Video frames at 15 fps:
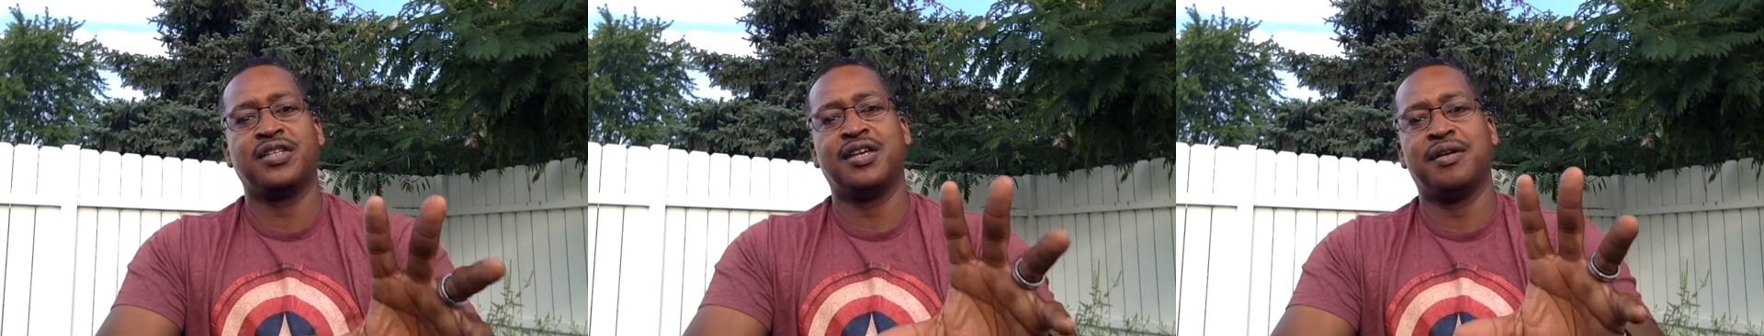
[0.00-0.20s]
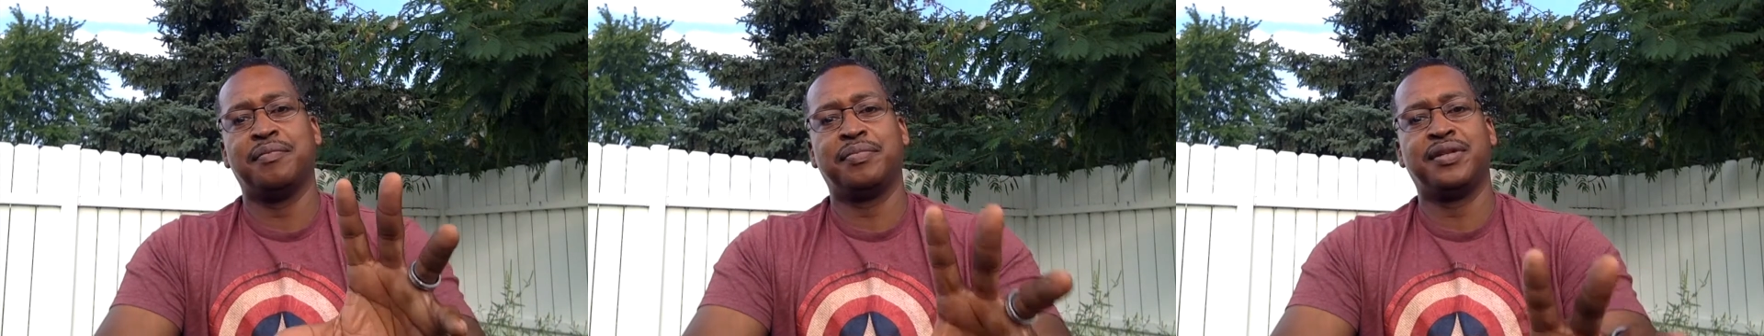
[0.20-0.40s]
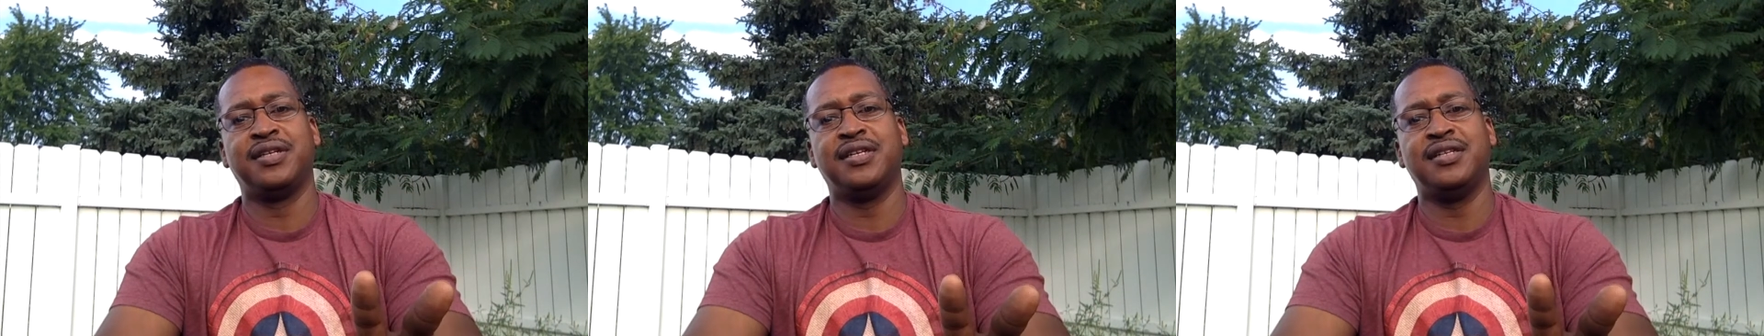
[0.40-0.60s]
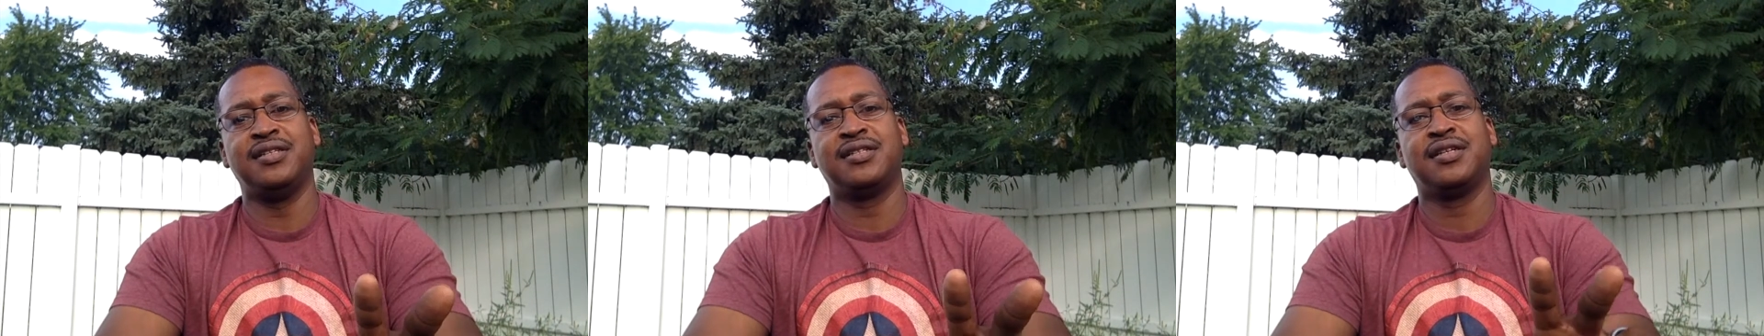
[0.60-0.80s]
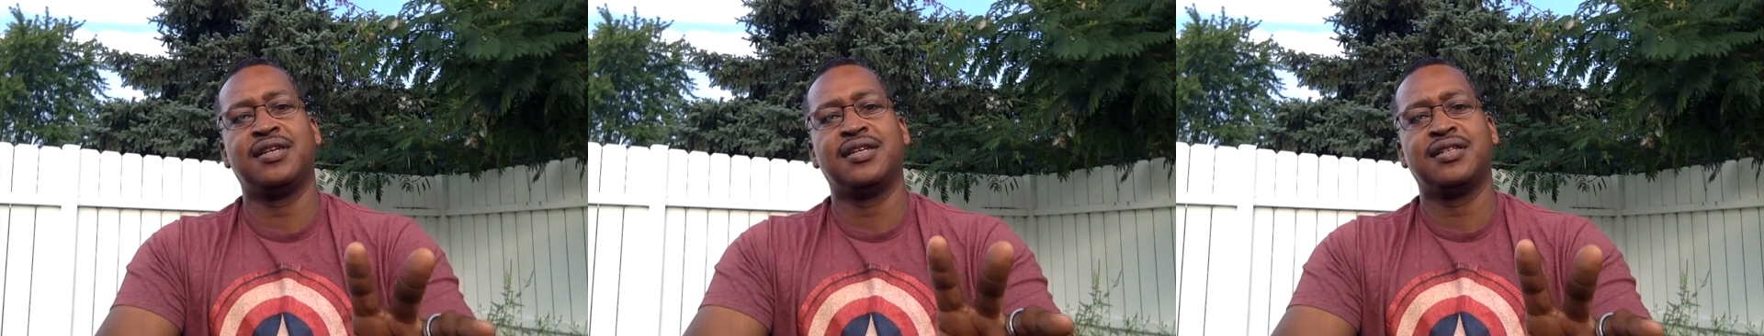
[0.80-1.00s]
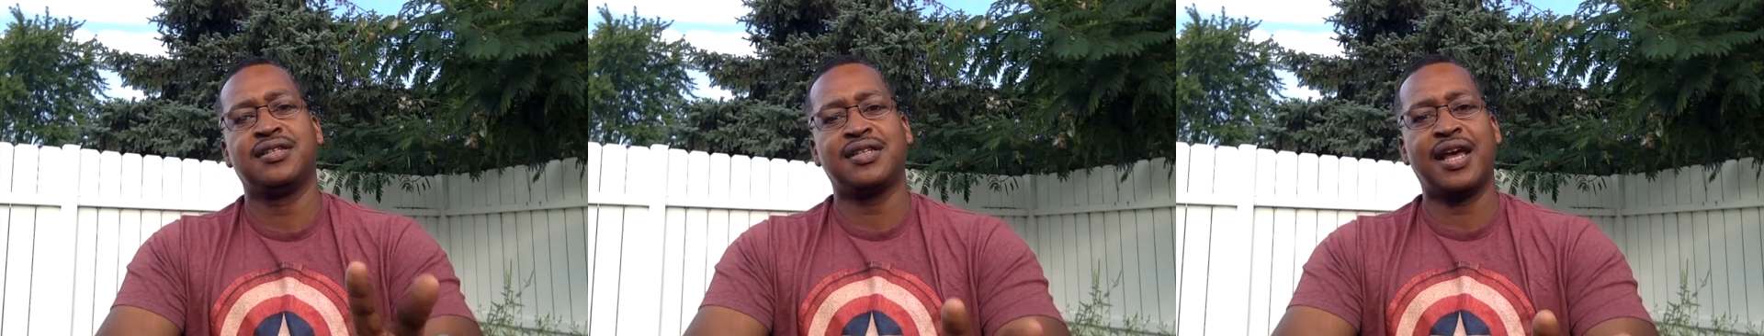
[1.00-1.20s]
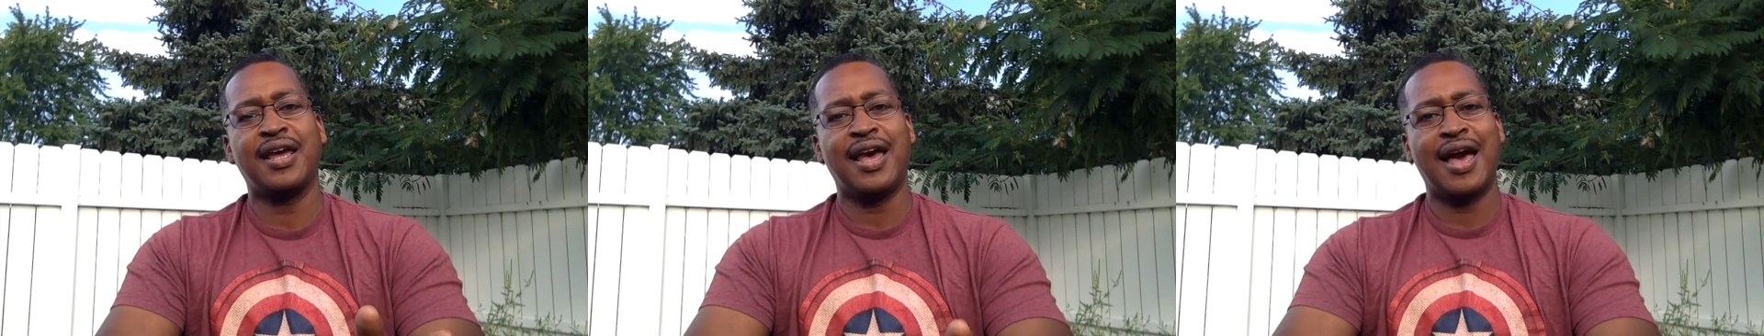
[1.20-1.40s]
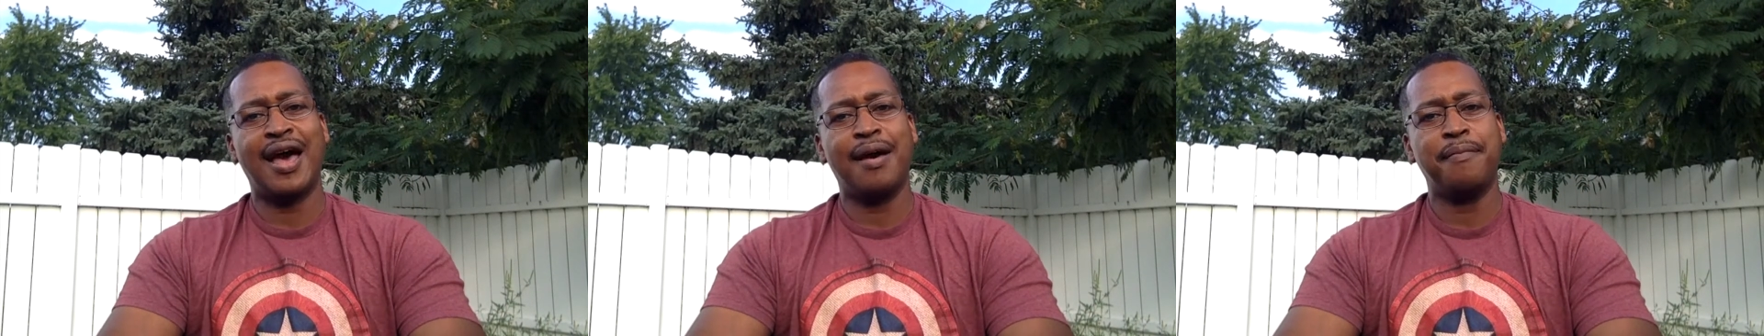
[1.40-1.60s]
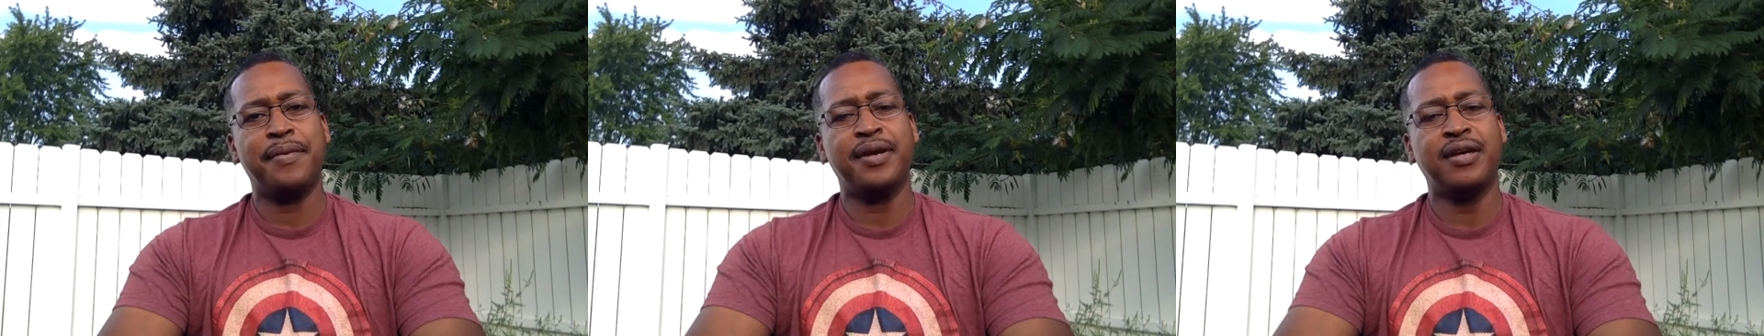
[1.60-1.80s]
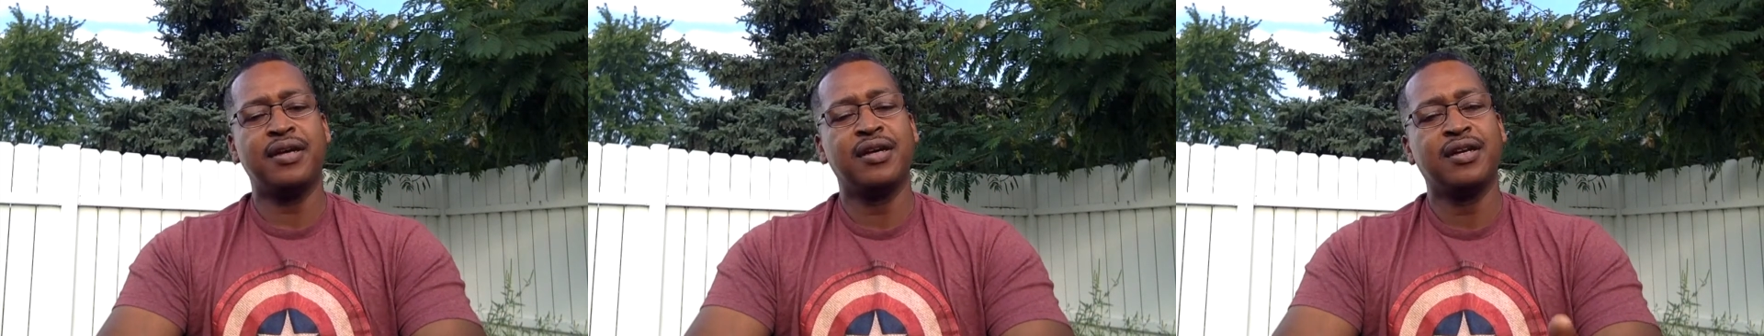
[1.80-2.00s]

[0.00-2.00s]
again, please stay happy,